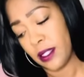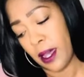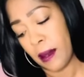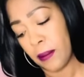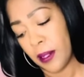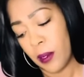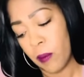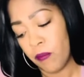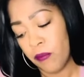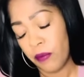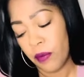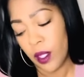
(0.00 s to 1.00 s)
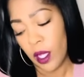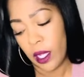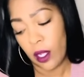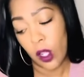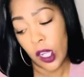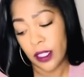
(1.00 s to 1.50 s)
happy,
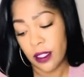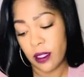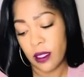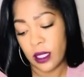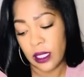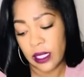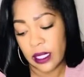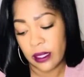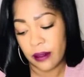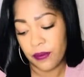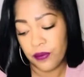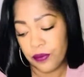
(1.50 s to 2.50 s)
and lost in the end.